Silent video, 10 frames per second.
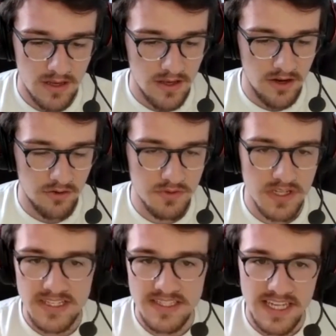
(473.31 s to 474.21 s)
a
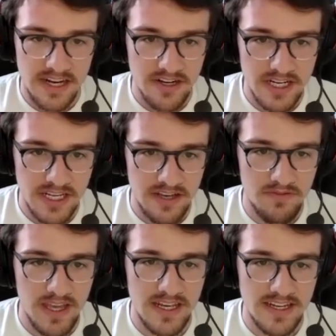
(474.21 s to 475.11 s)
really scary
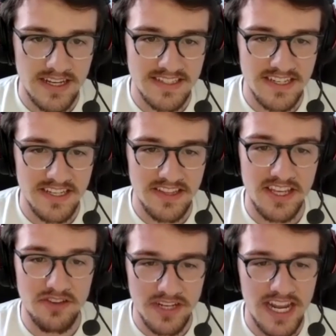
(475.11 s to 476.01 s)
event, because like
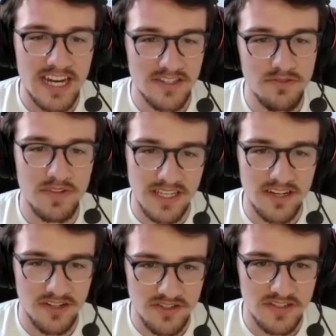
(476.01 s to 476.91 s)
you could actually really
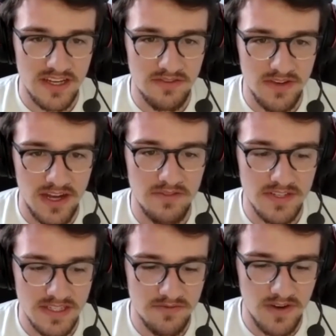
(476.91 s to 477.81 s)
hurt yourself,
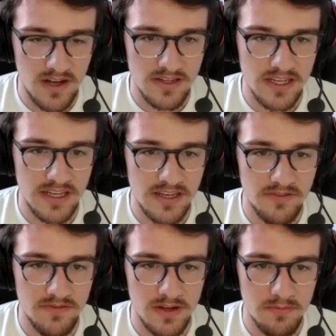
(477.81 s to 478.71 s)
obviously falling
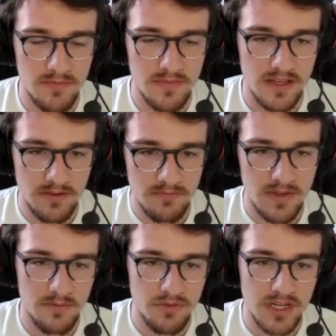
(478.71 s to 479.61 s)
from
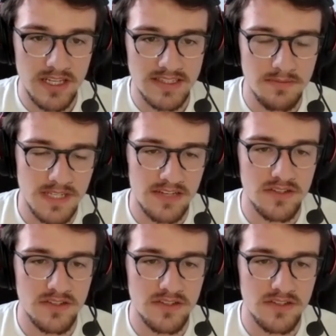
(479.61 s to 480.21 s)
a pretty substantial